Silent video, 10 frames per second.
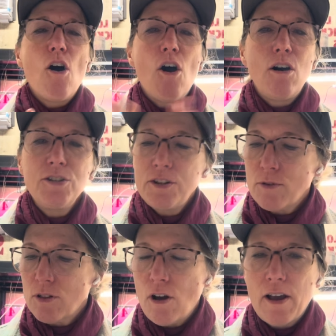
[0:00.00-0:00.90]
all summer
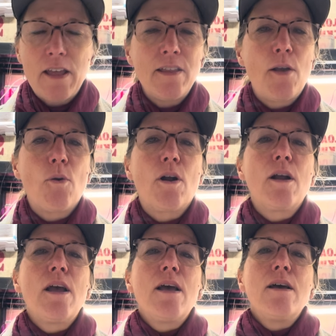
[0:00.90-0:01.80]
long, and they were
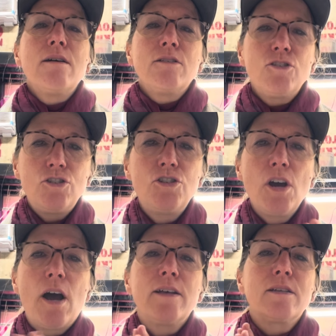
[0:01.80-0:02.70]

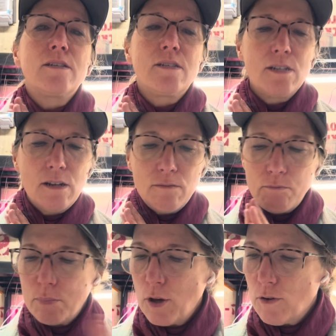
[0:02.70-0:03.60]
just
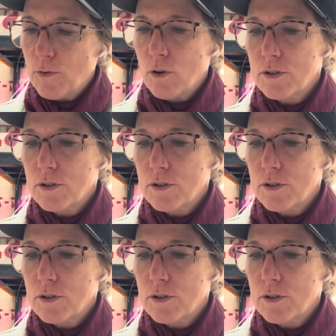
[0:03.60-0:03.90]
beautiful.